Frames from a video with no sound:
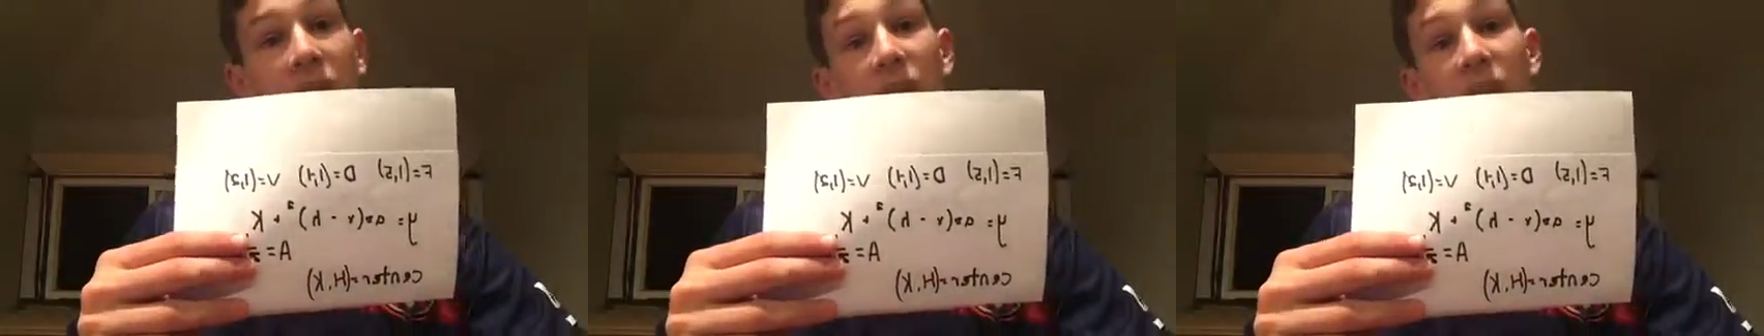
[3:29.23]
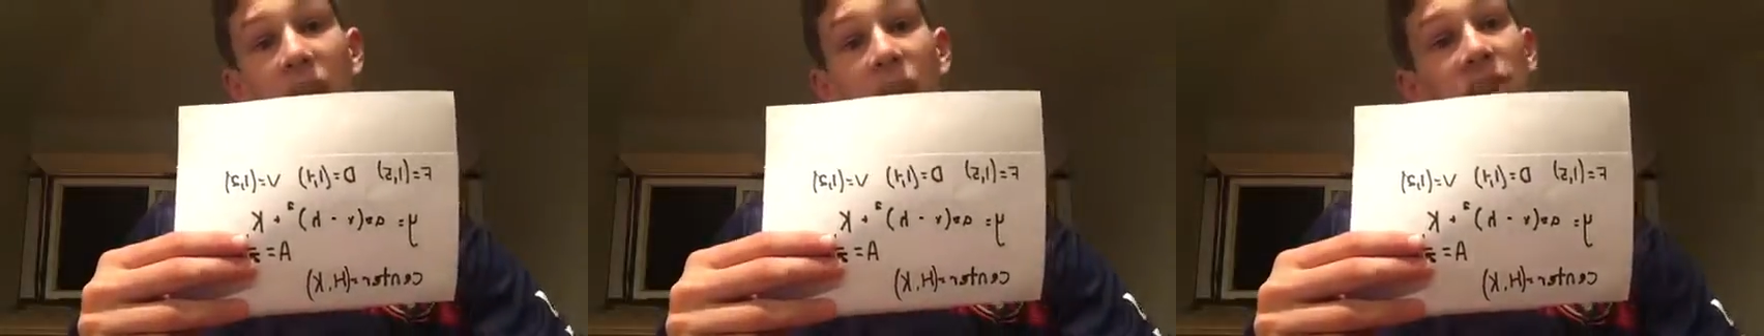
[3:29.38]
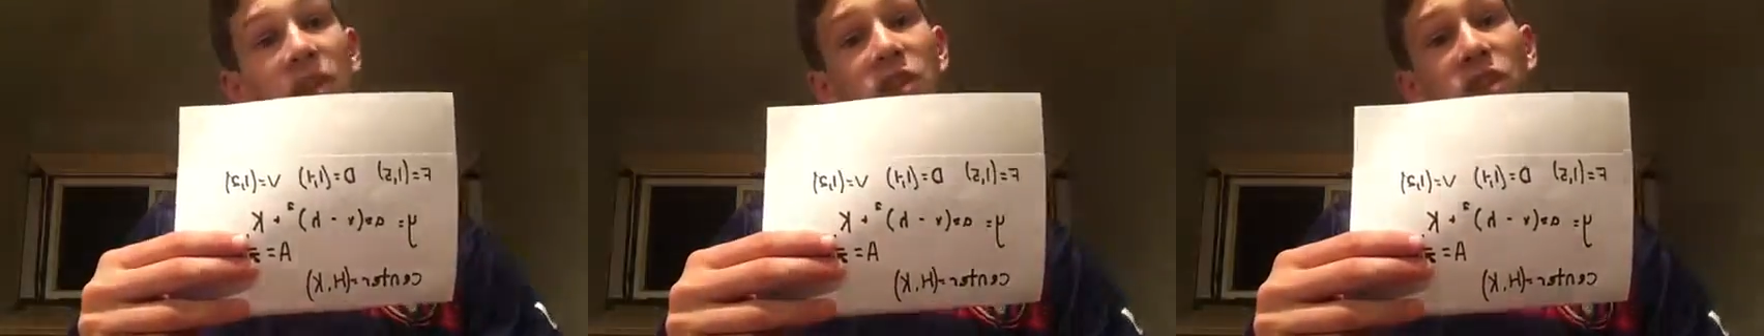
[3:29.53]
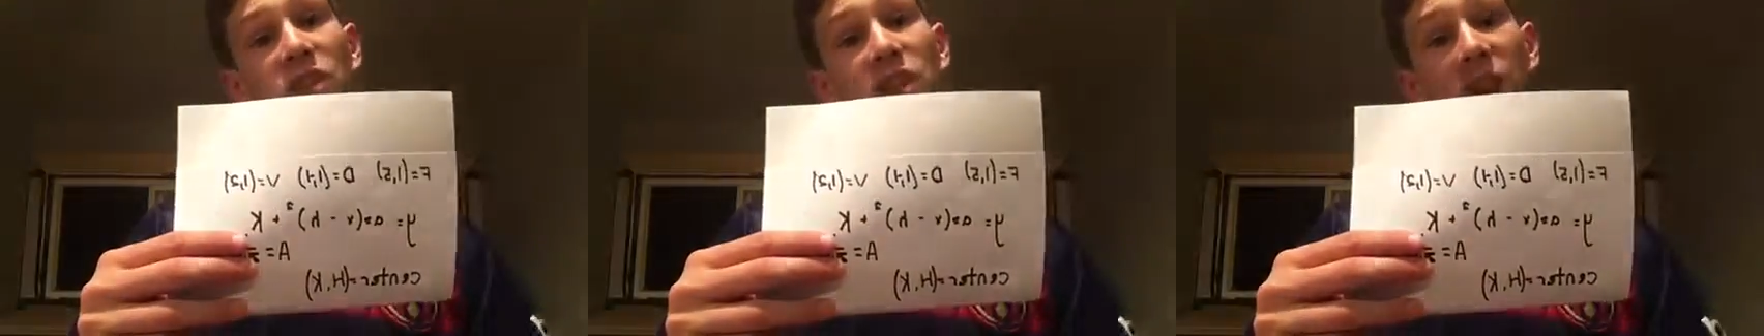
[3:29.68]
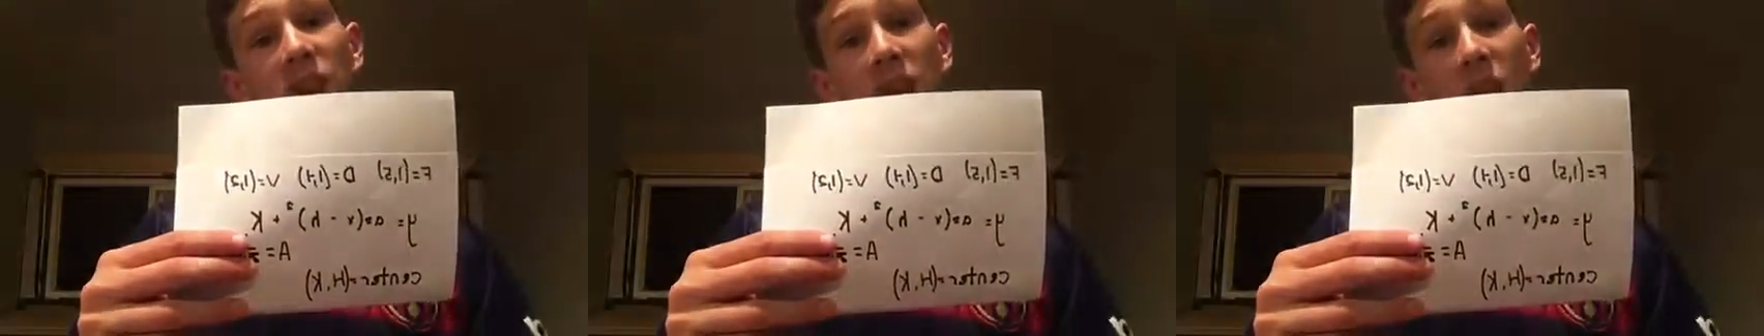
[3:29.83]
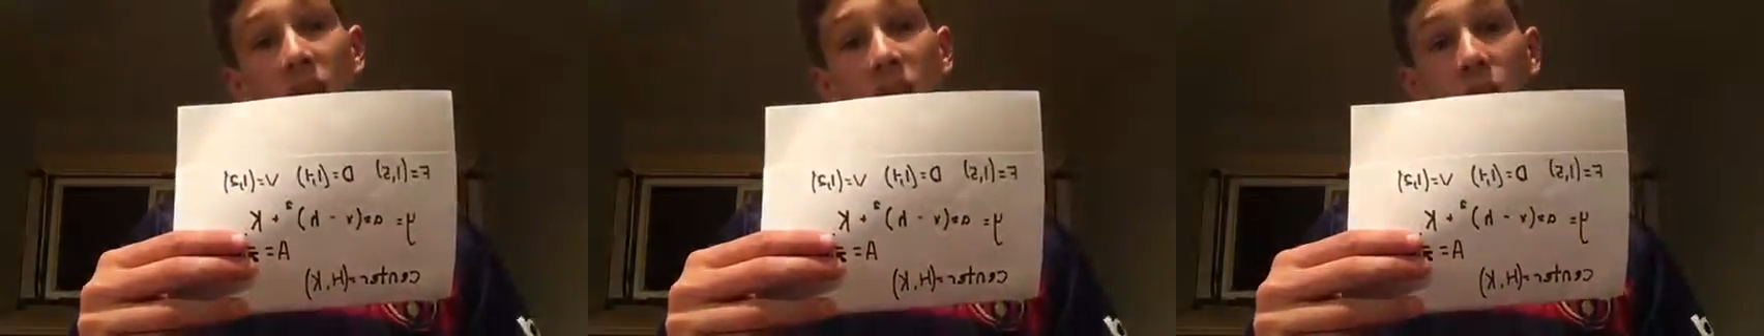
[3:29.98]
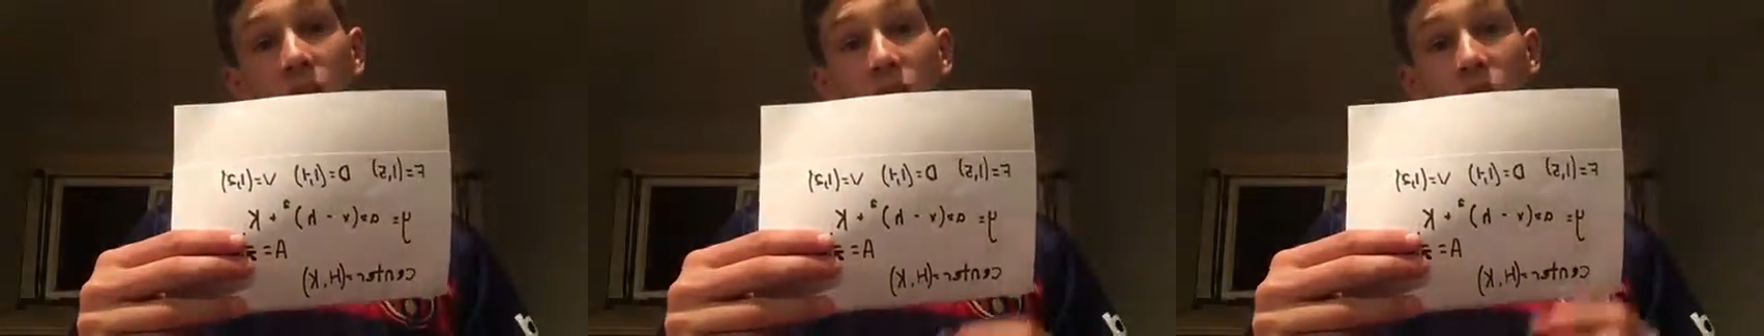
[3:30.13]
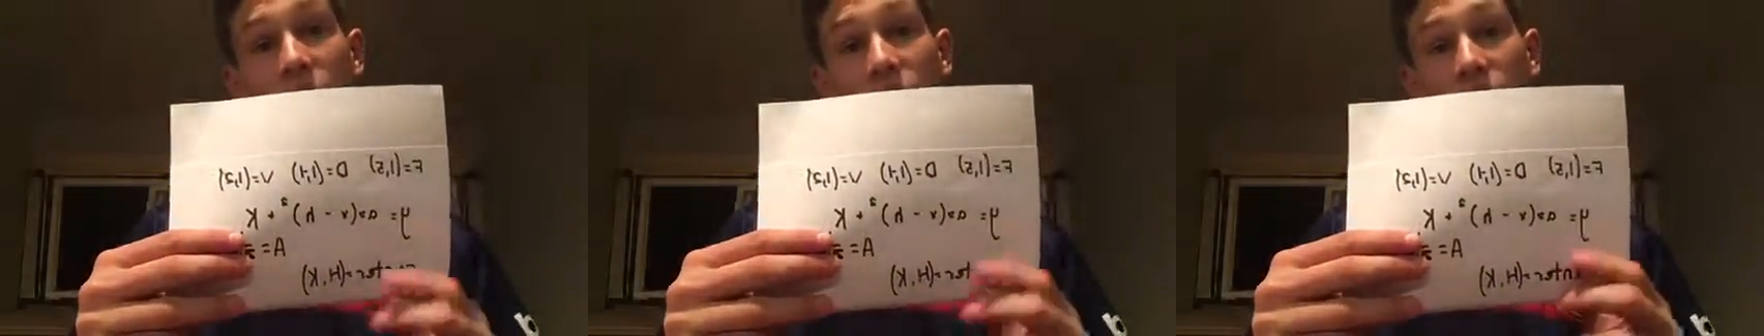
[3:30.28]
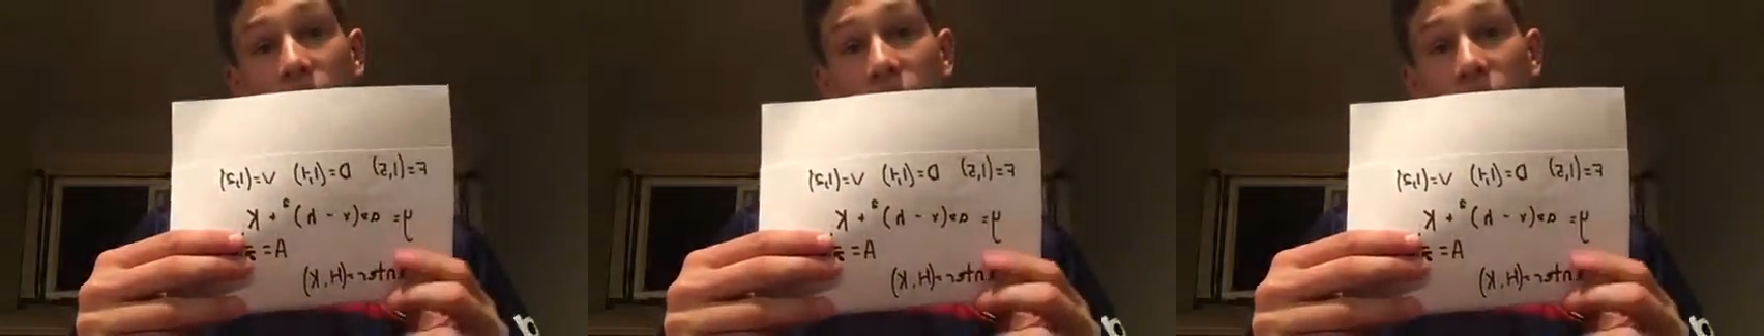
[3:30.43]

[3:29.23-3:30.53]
H and K are the